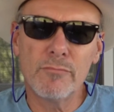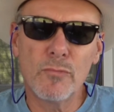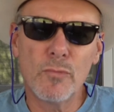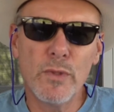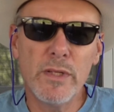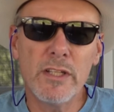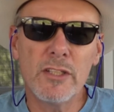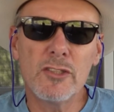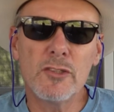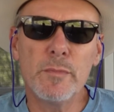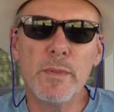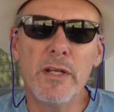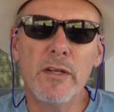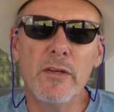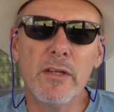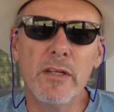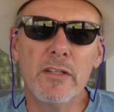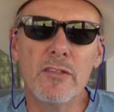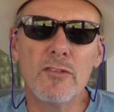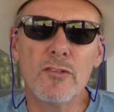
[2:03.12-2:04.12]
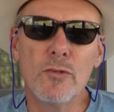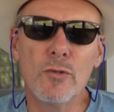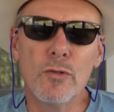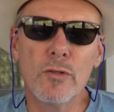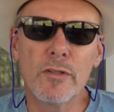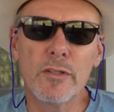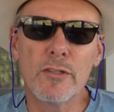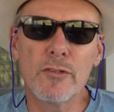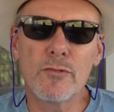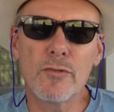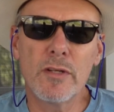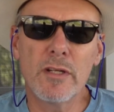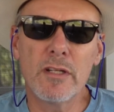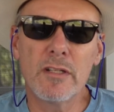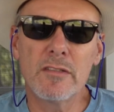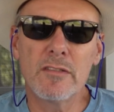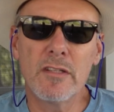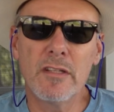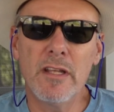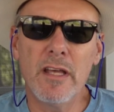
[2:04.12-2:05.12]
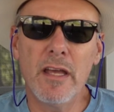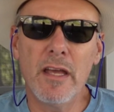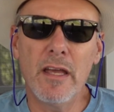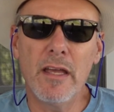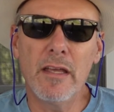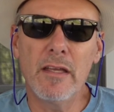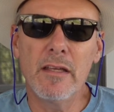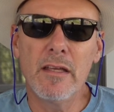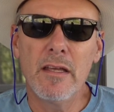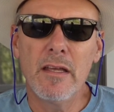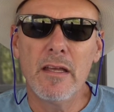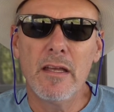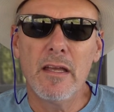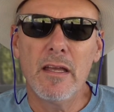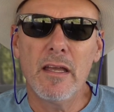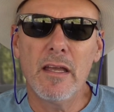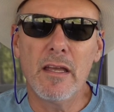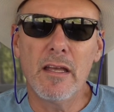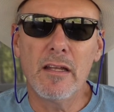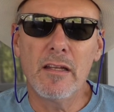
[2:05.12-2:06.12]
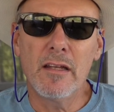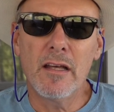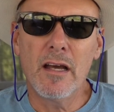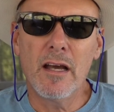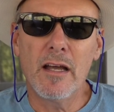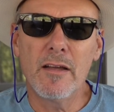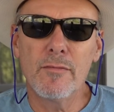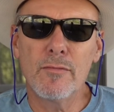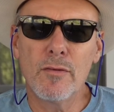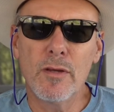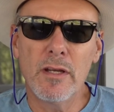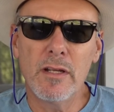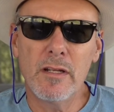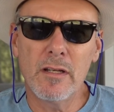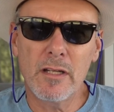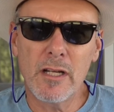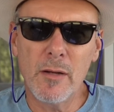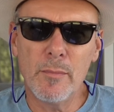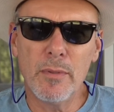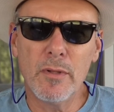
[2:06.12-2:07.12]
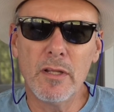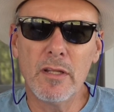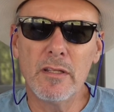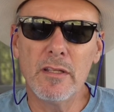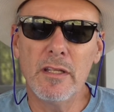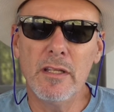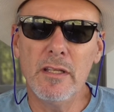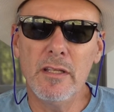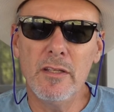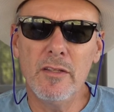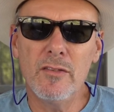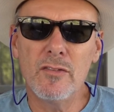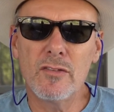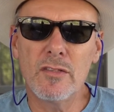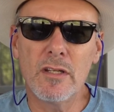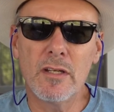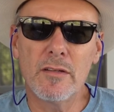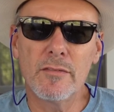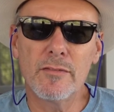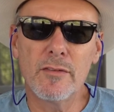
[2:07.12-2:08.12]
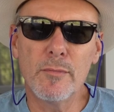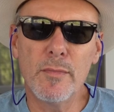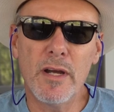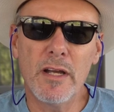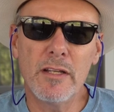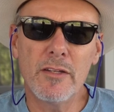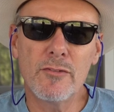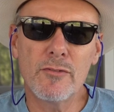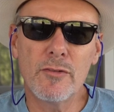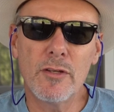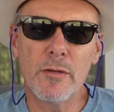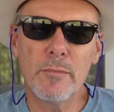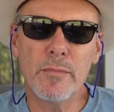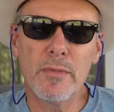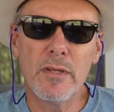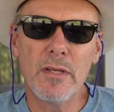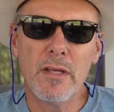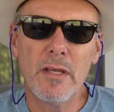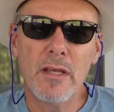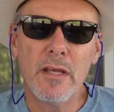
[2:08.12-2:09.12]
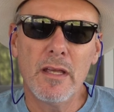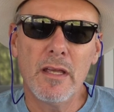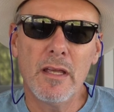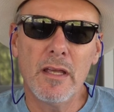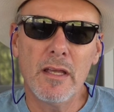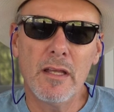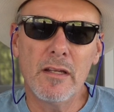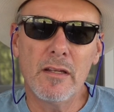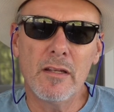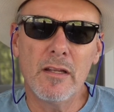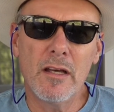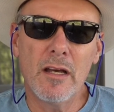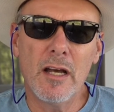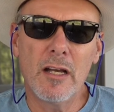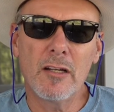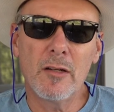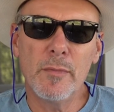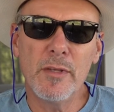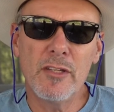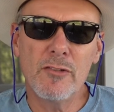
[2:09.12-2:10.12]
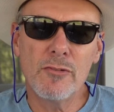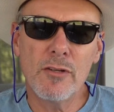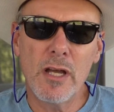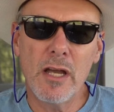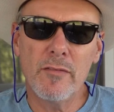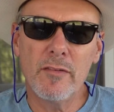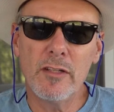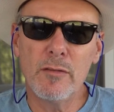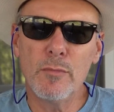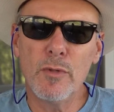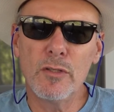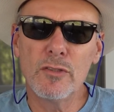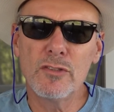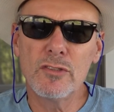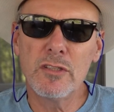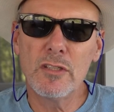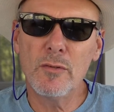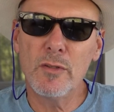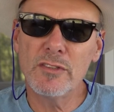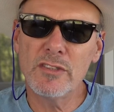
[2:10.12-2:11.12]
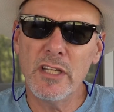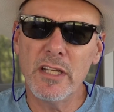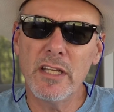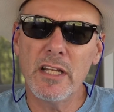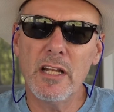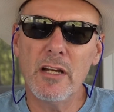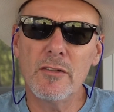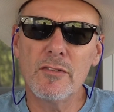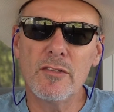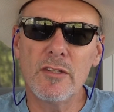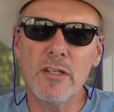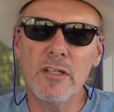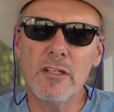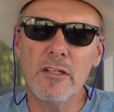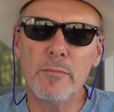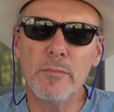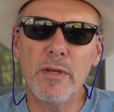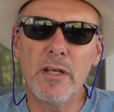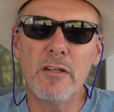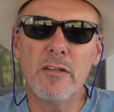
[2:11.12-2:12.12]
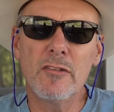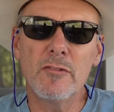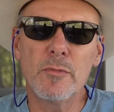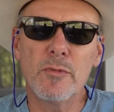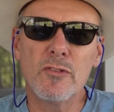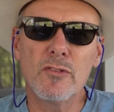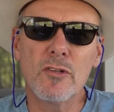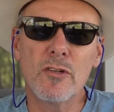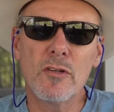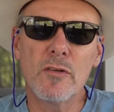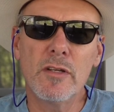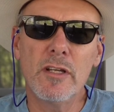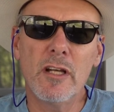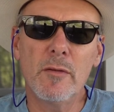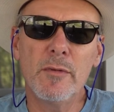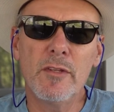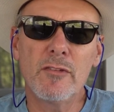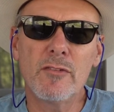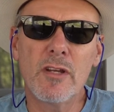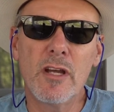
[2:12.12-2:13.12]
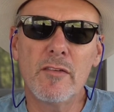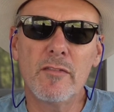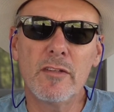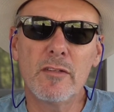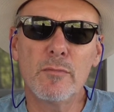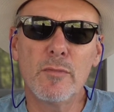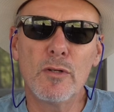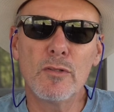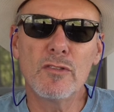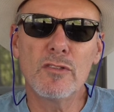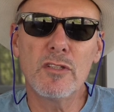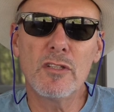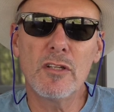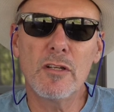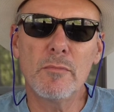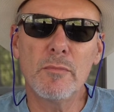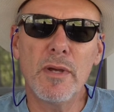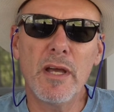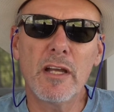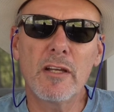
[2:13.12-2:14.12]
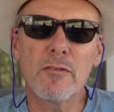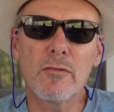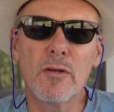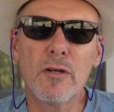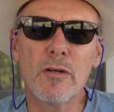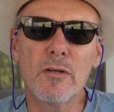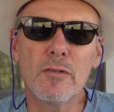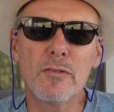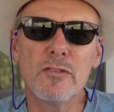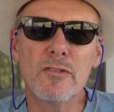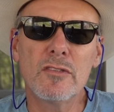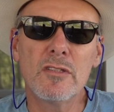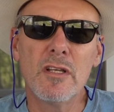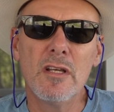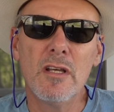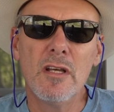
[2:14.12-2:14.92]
re-experience the Oregon Trail today. And I've read a couple of these for my trip. And I'm going to be traveling mostly, once I get out to Independence, Missouri, I'll be traveling mostly on back roads,